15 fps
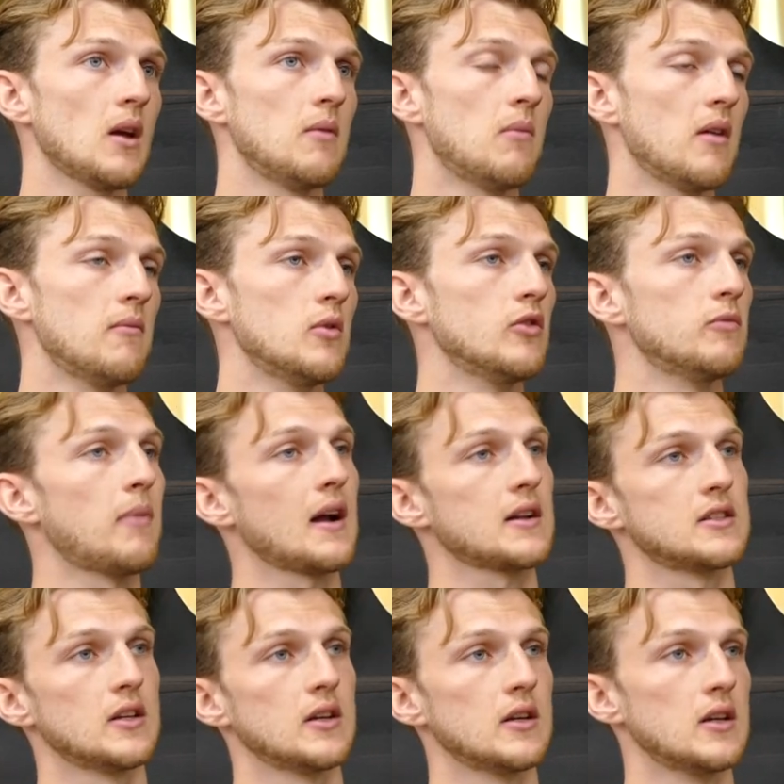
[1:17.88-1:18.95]
my move back
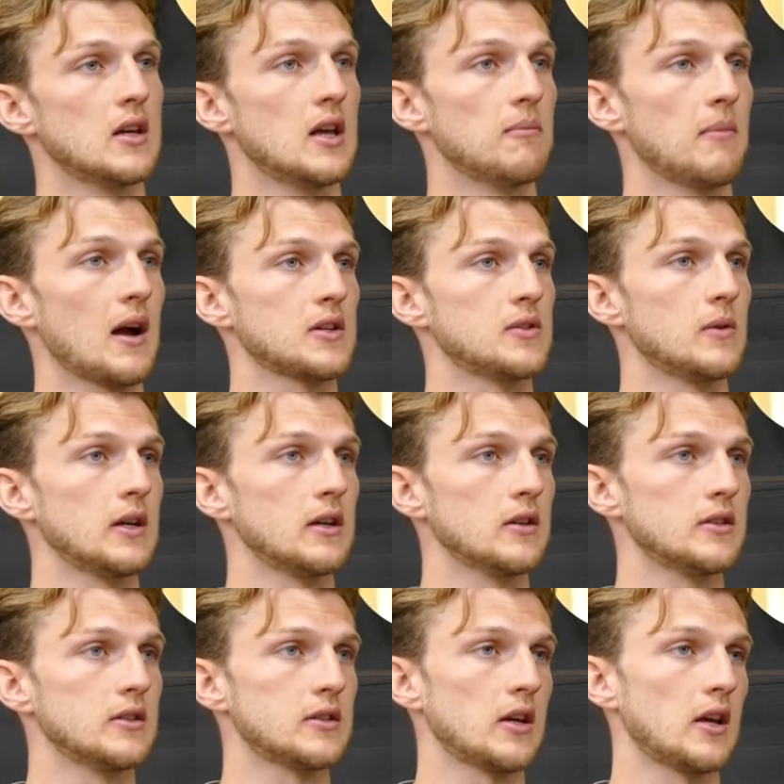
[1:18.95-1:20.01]
to
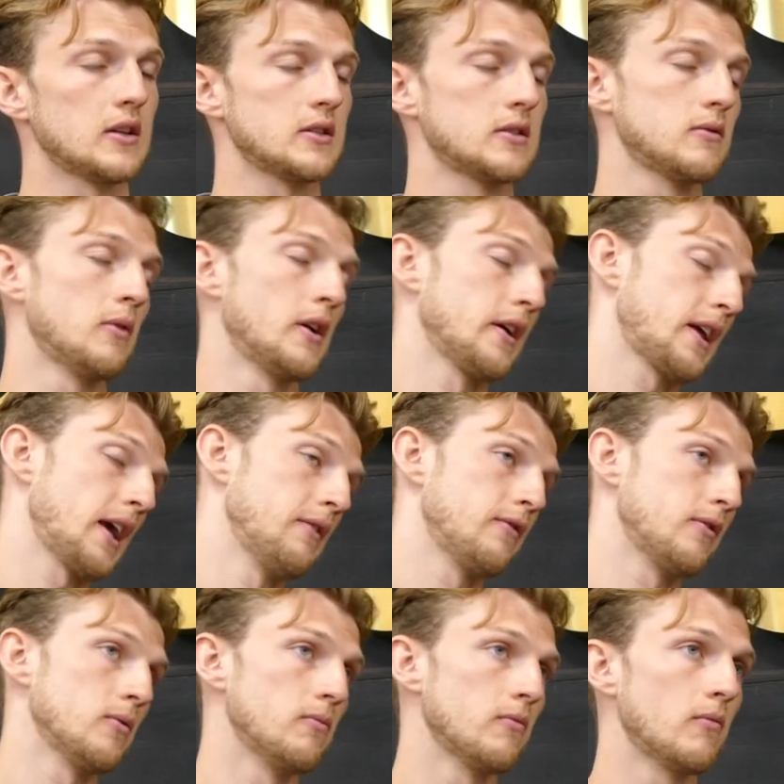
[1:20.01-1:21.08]
England as when I came
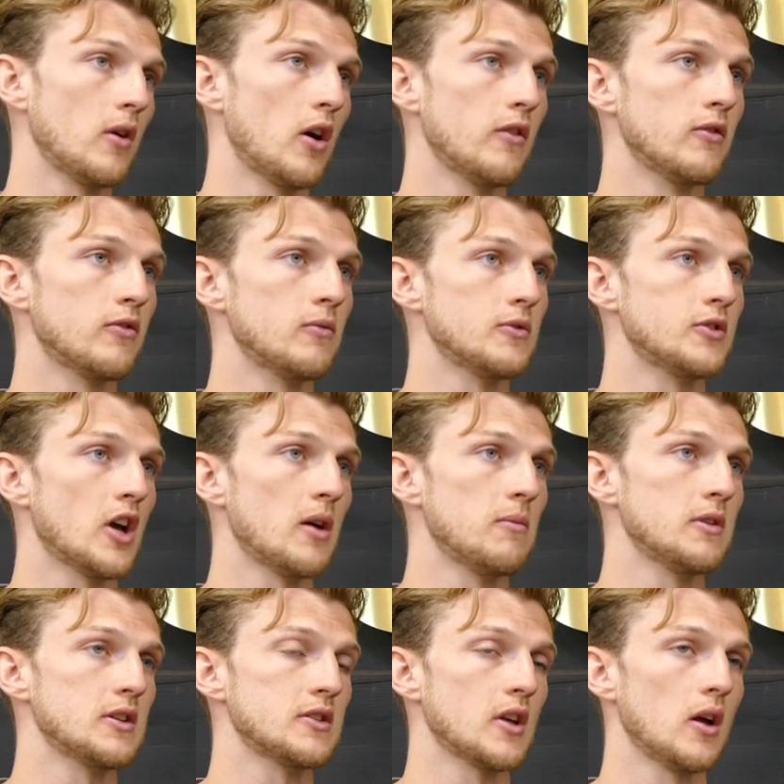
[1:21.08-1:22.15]
from over from
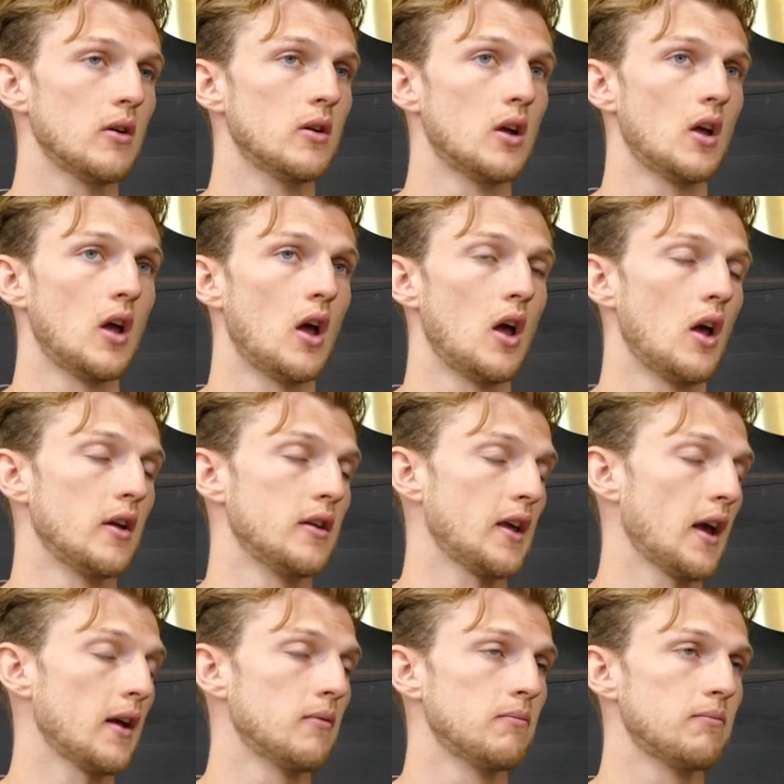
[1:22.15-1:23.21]
Germany. So
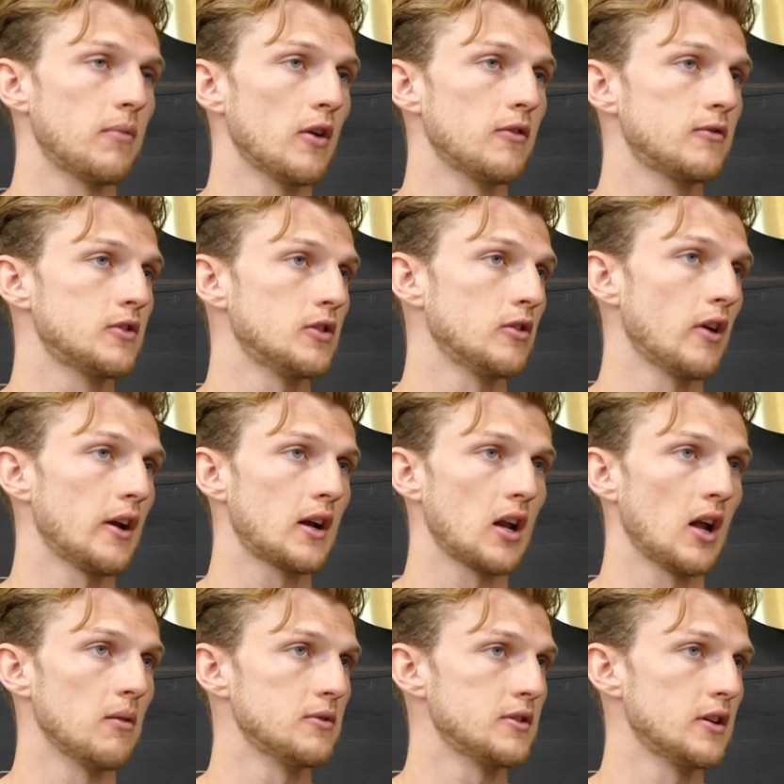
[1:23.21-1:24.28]
yeah, both two great
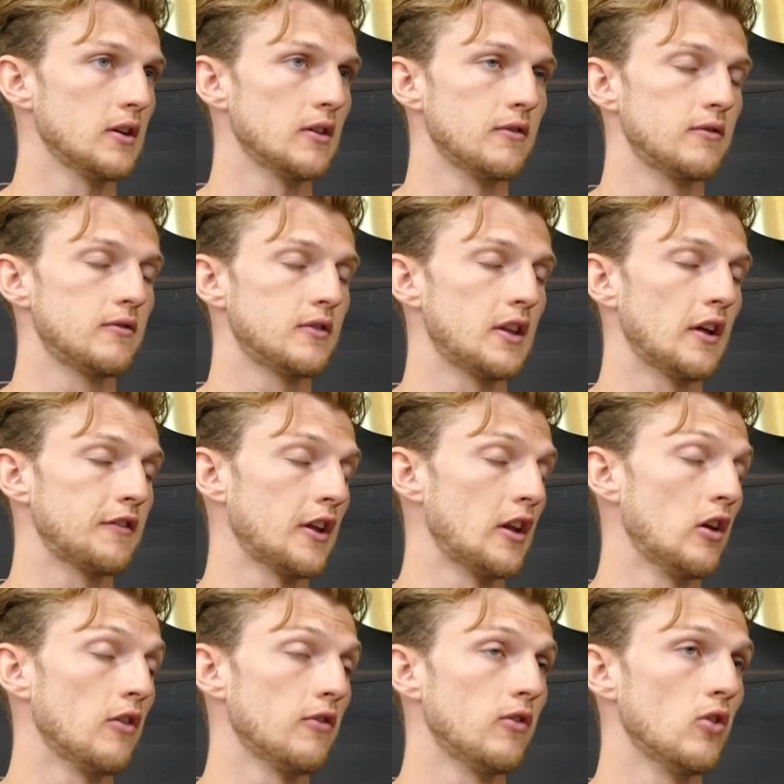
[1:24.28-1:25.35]
clubs that have done a
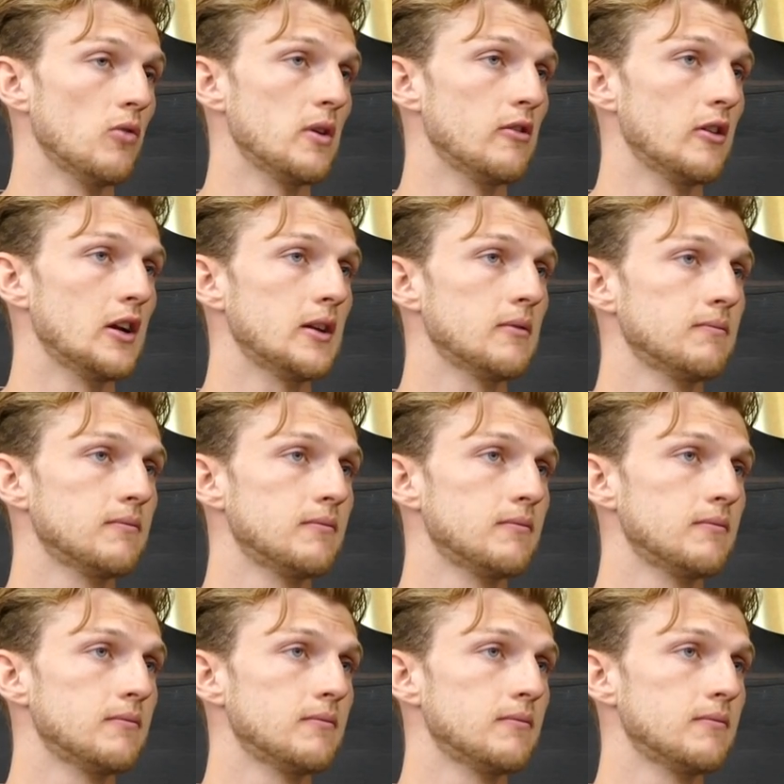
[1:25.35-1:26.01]
lot for me, really.